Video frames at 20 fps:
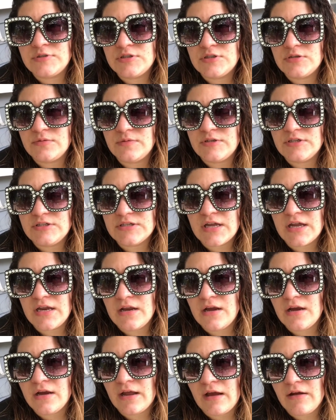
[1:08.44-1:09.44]
so we just kind
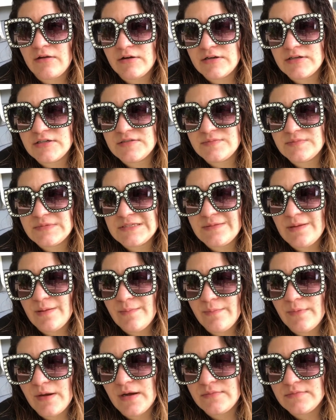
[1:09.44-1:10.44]
of hung out and I just miss my
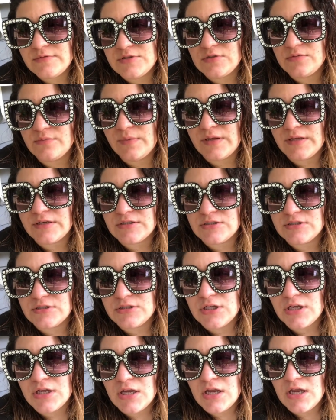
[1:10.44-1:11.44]
mom so much.
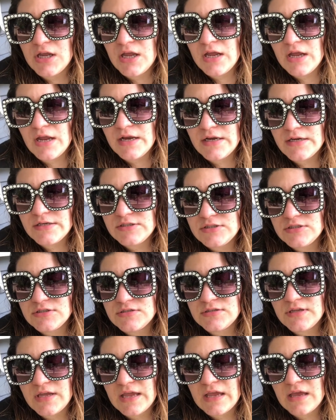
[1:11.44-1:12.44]
And it's
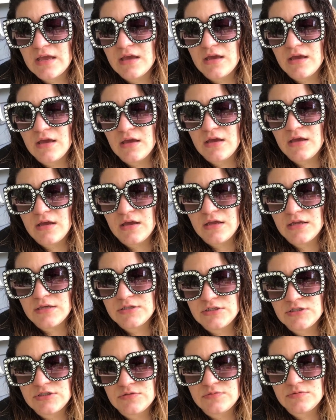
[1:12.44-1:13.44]
just like,
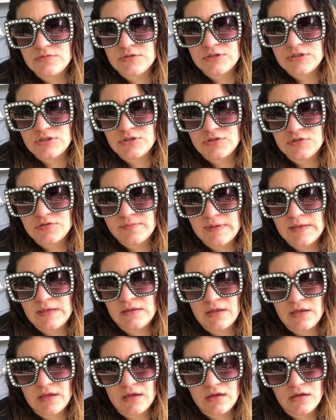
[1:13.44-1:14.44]
it just really shows me
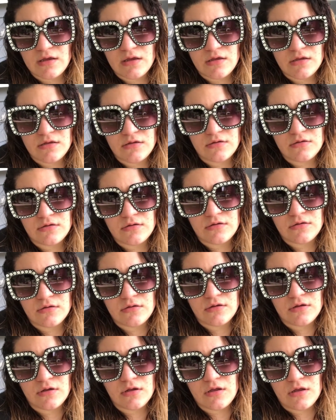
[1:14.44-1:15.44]
like
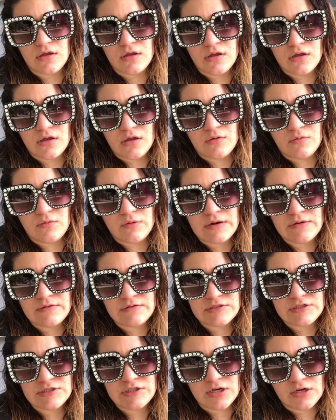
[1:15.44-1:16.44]
when I
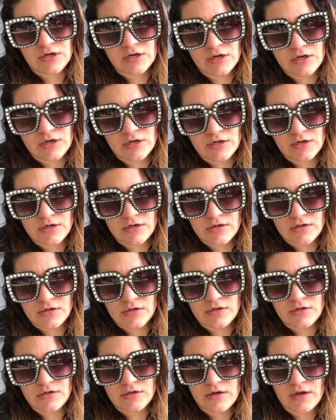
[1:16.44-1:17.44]
was younger,
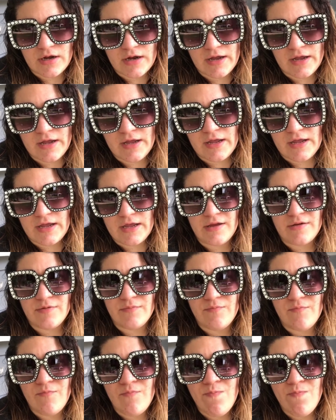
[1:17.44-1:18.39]
I